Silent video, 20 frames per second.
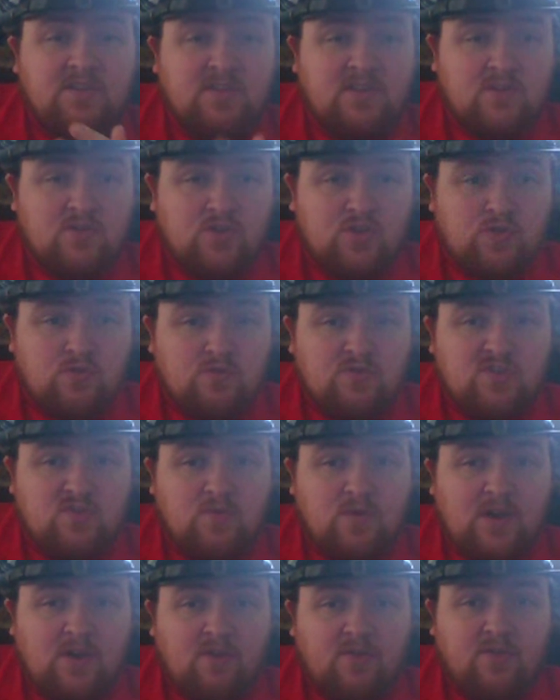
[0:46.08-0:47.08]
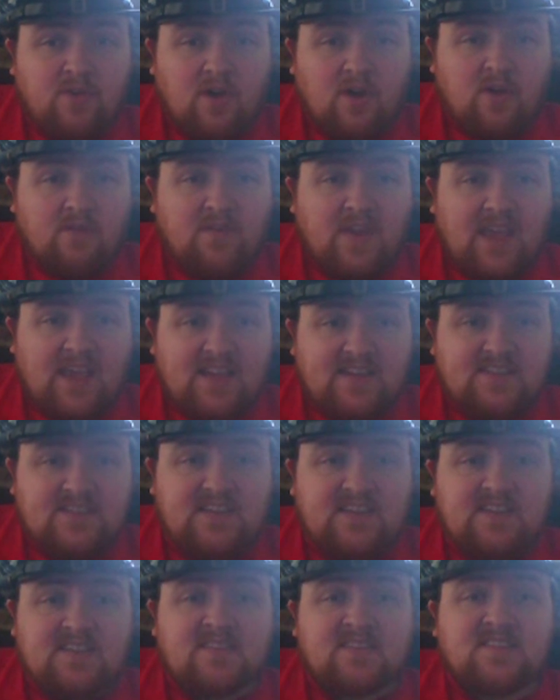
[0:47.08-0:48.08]
to June 12th of
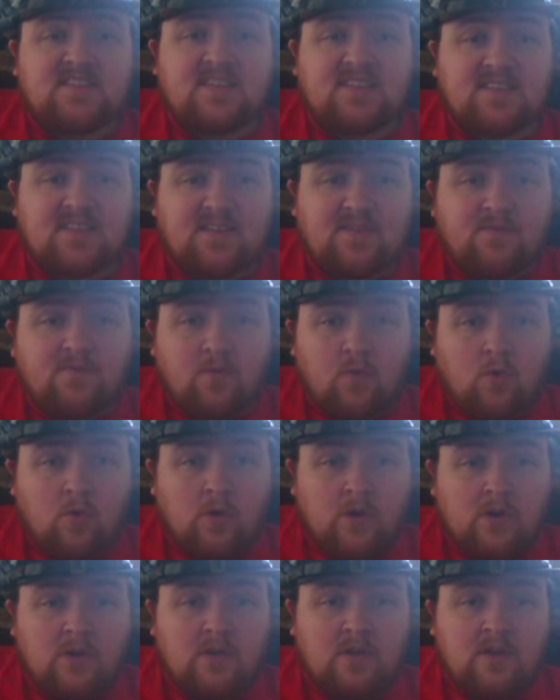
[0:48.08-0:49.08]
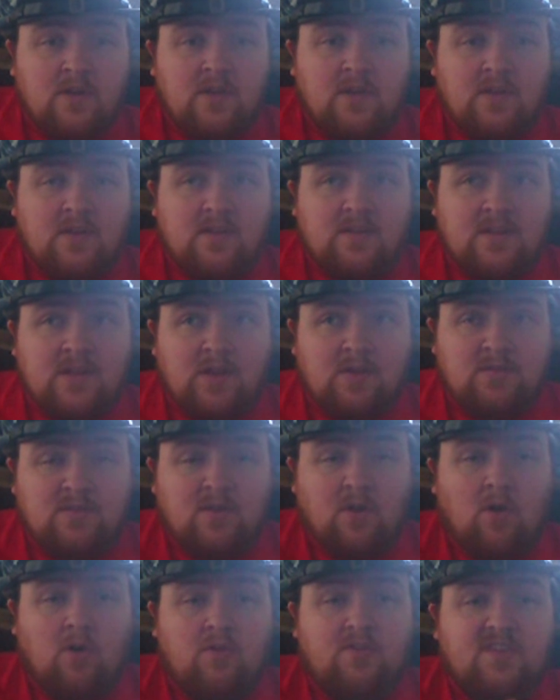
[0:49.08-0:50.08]
1864. Now
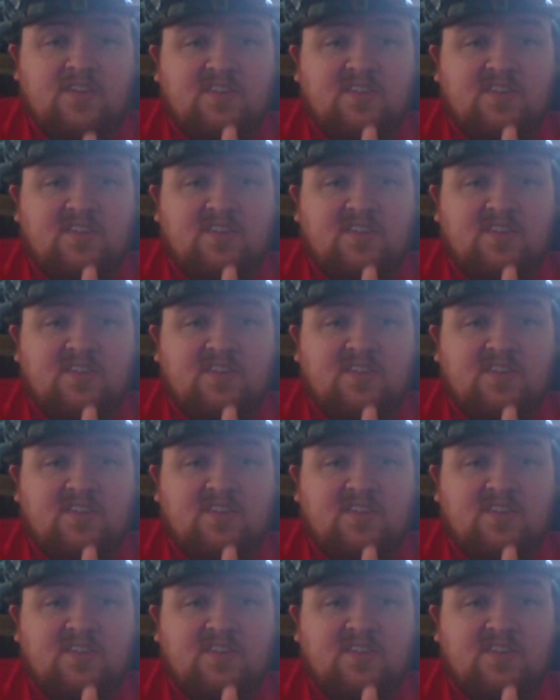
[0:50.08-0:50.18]
all